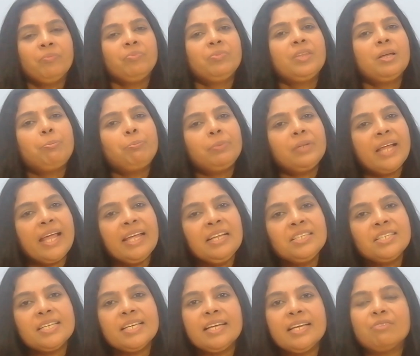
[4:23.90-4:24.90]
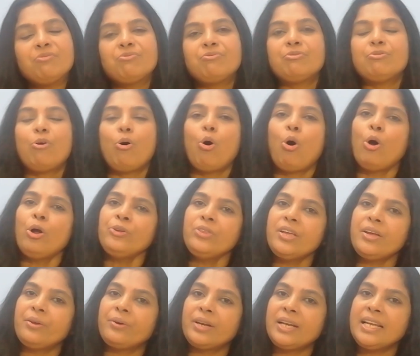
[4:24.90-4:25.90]
The plaintiff or
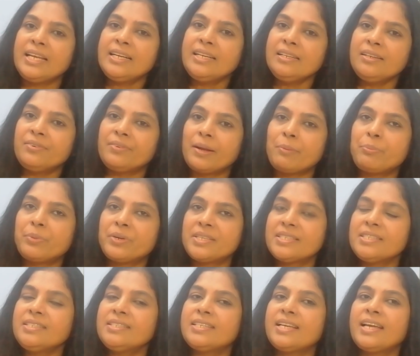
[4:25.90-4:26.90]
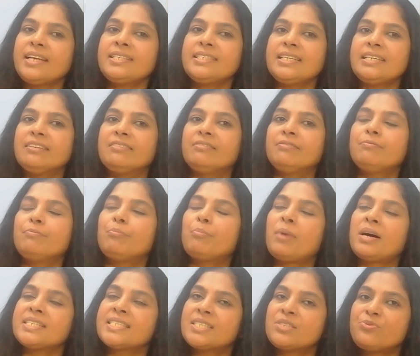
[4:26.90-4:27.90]
their legal representative
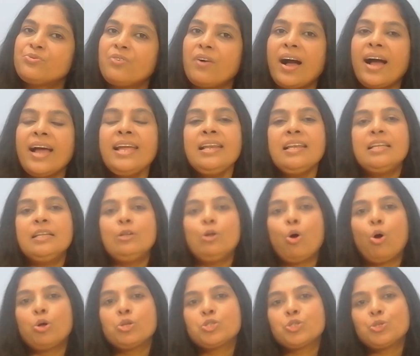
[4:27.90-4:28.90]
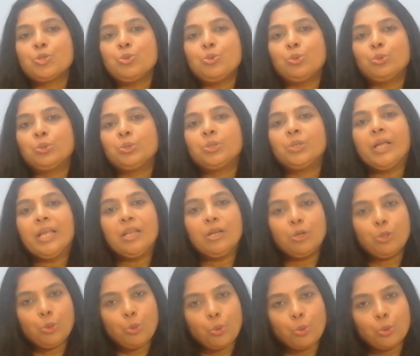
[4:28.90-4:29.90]
must file a lawsuit in
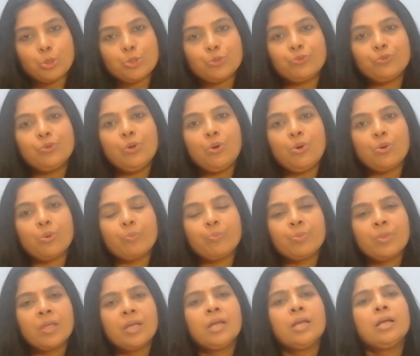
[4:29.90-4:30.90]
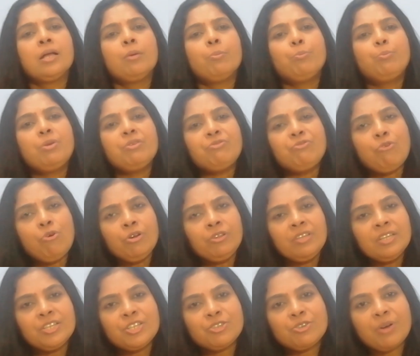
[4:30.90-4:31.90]
a court of law. Before
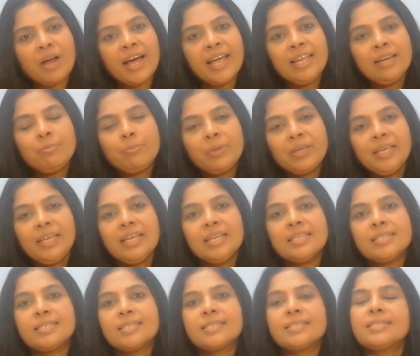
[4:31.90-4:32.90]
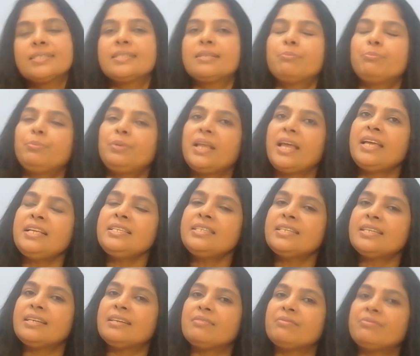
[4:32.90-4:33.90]
the trial begins, the
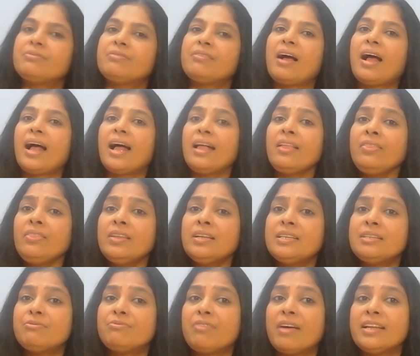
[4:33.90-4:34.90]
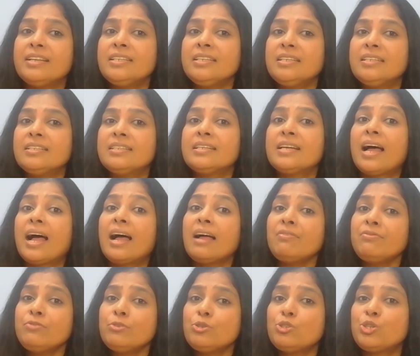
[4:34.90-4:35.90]
plaintiff and the defendant
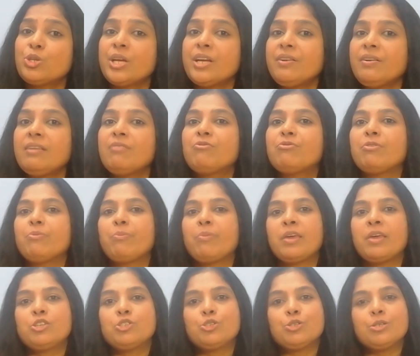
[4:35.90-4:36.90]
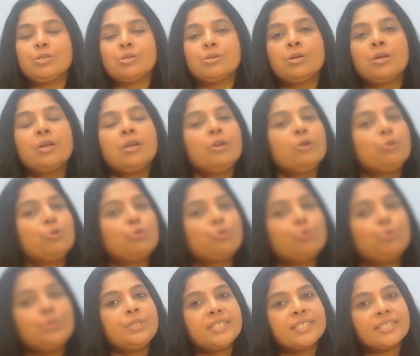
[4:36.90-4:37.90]
have to share information
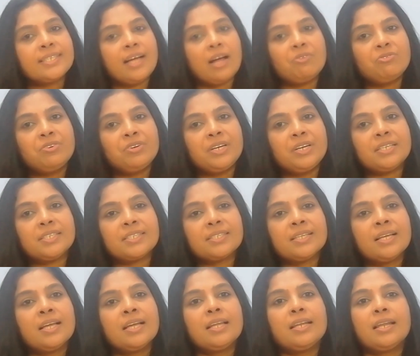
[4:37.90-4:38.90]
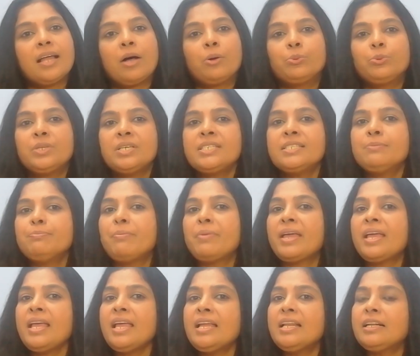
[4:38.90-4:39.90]
through discoveries. Now, this
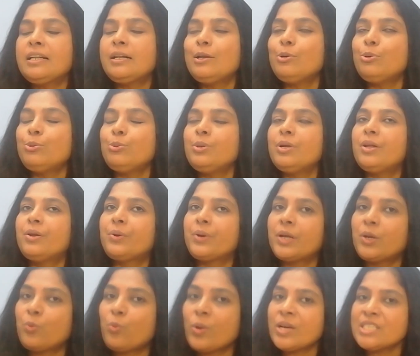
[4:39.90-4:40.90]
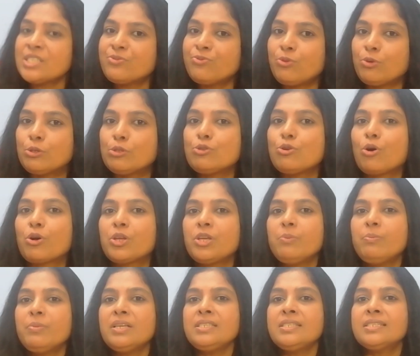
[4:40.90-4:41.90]
may include requests for
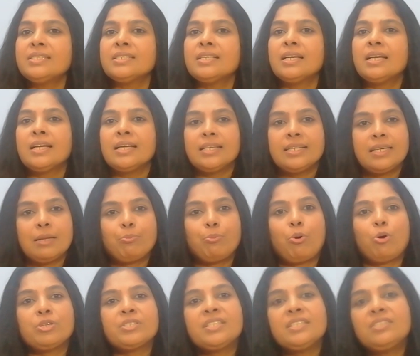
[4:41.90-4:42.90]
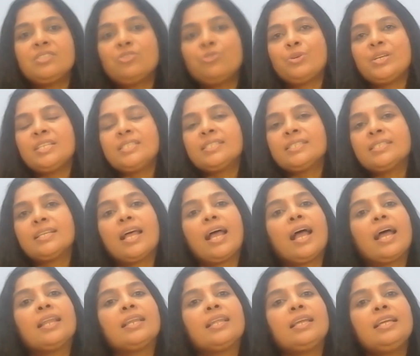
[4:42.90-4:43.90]
documents, depositories,
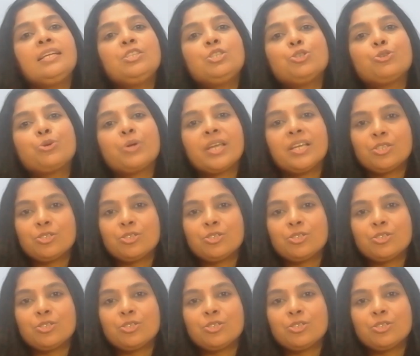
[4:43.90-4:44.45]
and interrogatories.